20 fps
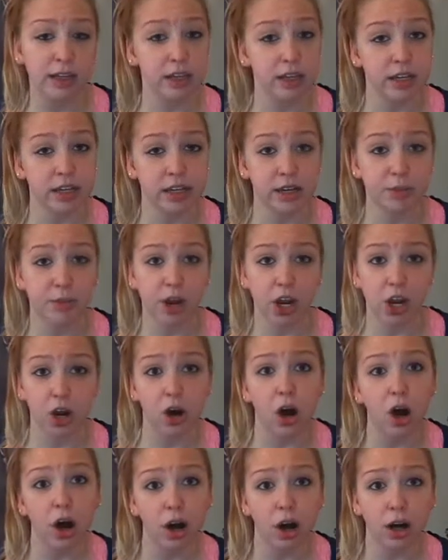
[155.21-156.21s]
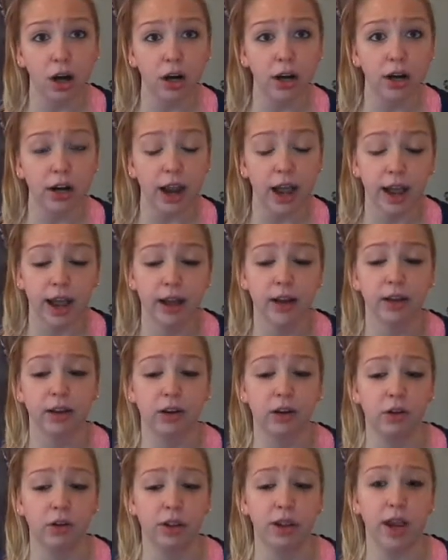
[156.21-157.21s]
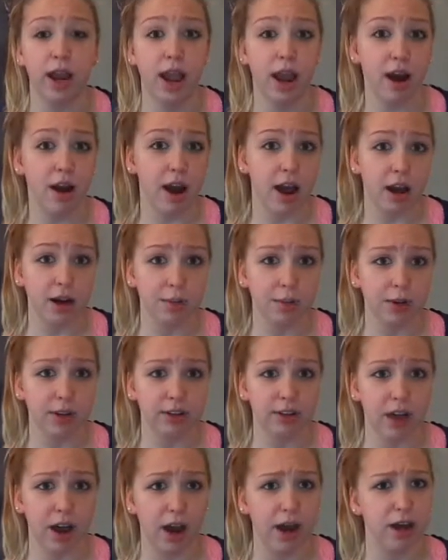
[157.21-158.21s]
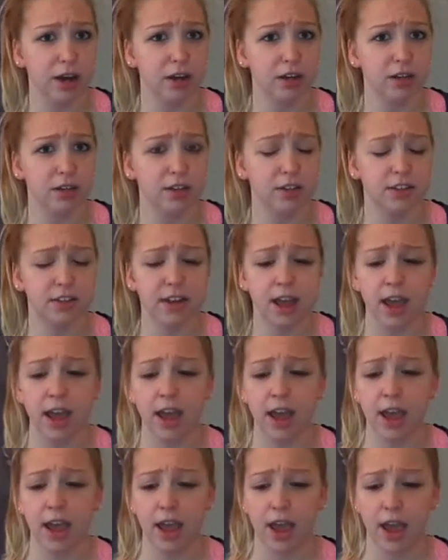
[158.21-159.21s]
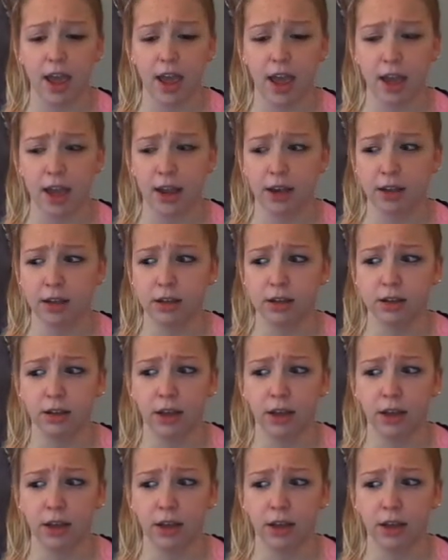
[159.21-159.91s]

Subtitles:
keyed my car and let all the air out of my tires, and